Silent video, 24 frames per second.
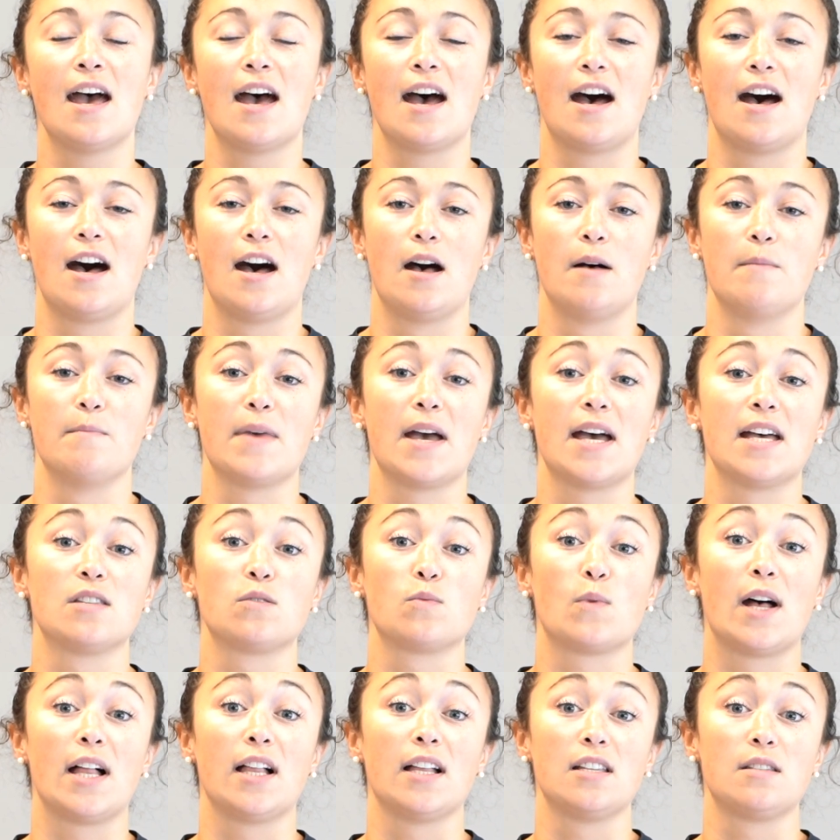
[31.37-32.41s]
as
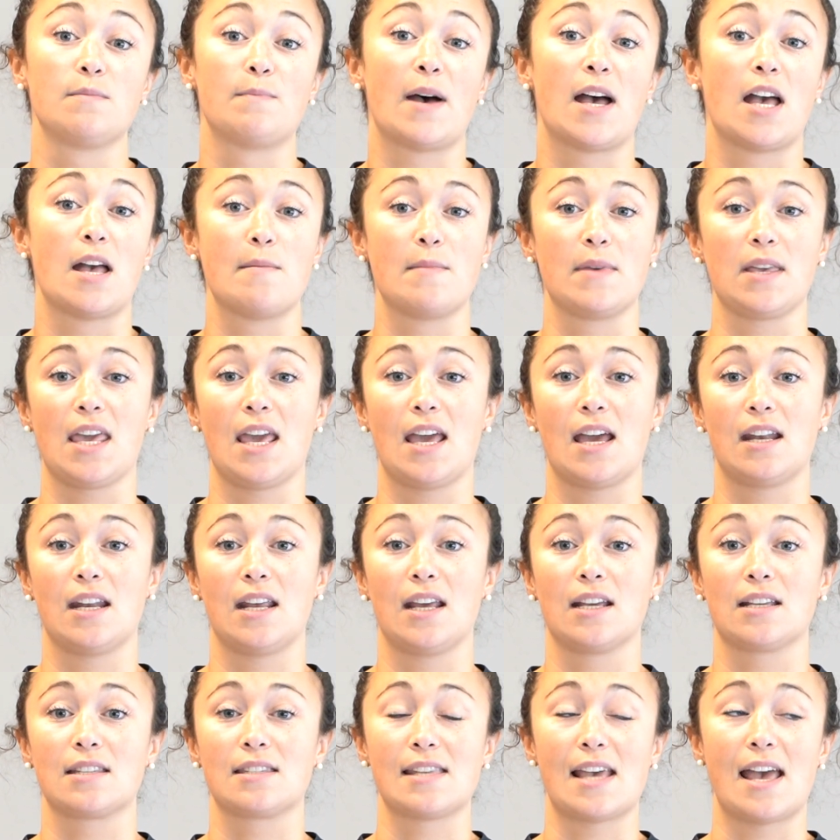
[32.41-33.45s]
well as
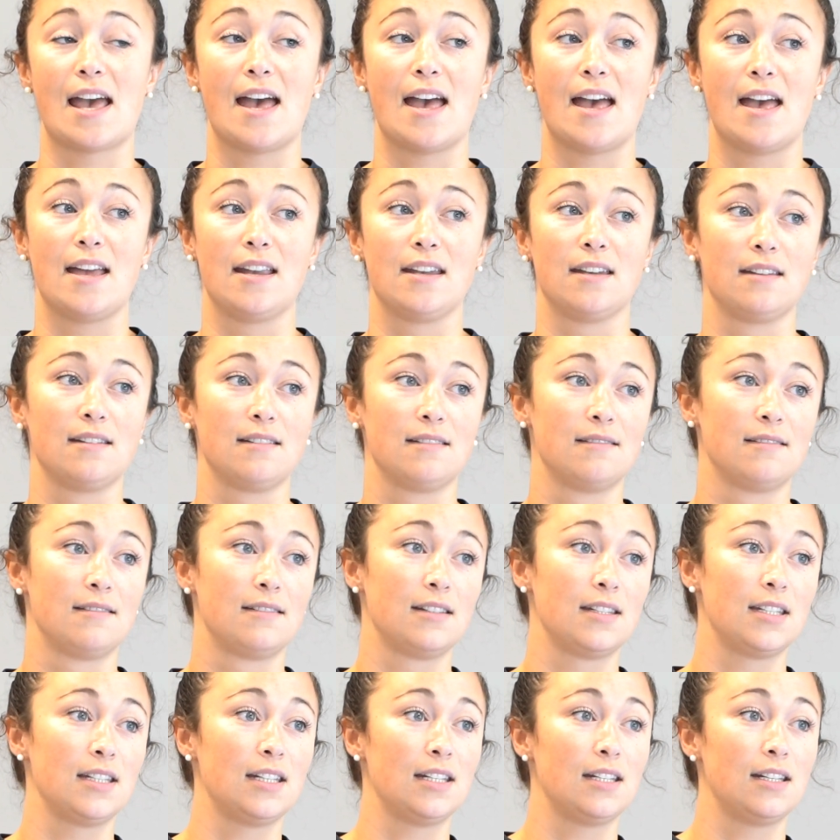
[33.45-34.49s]
biomechanics
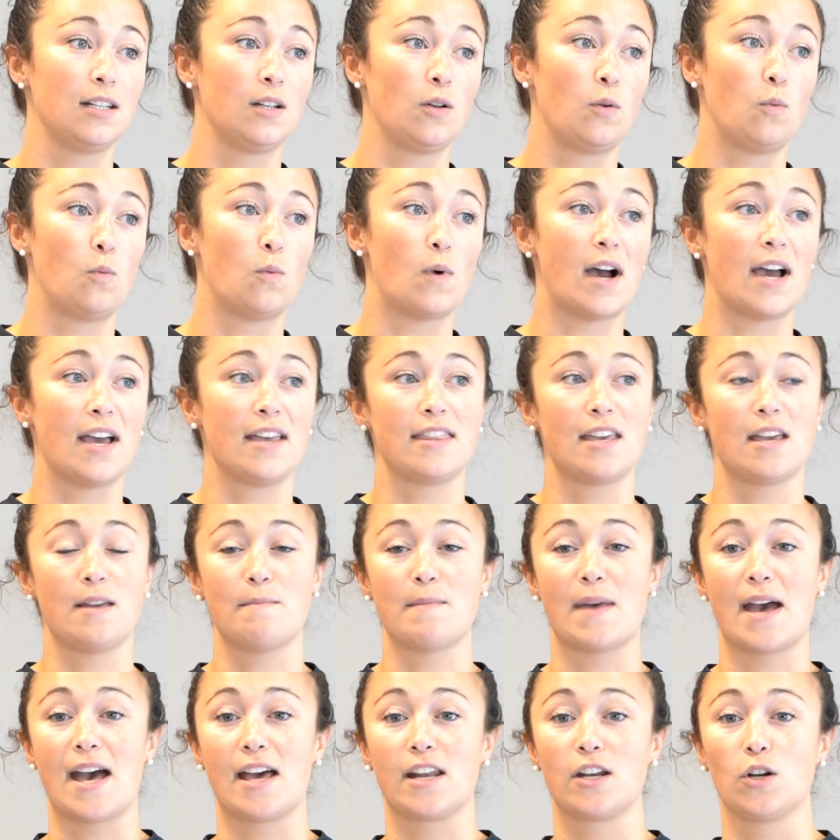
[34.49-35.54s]
and why they
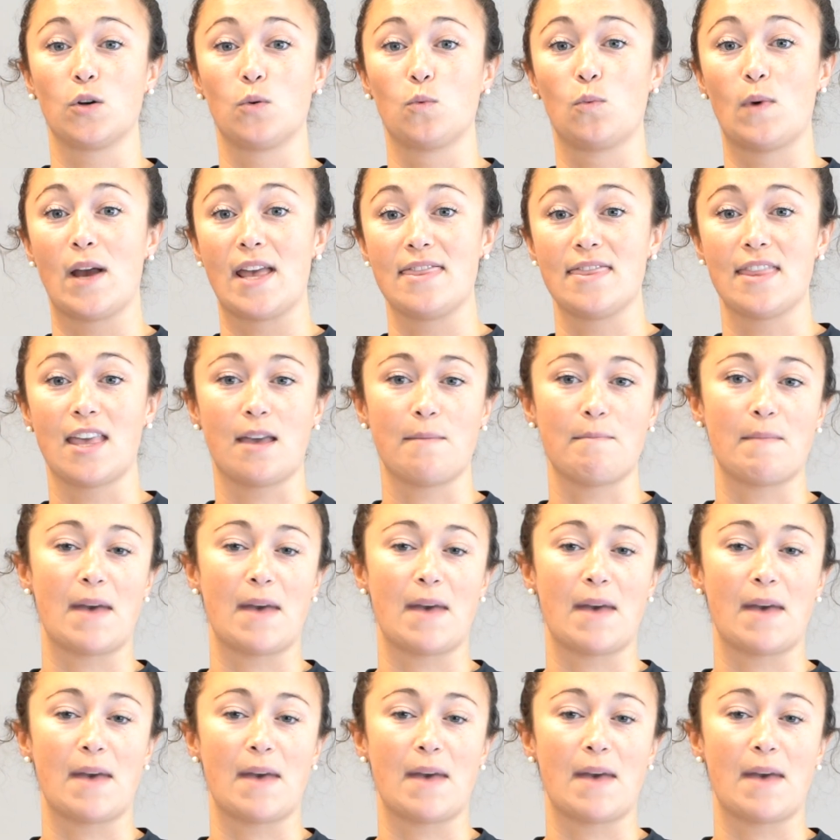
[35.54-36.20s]
matter, when they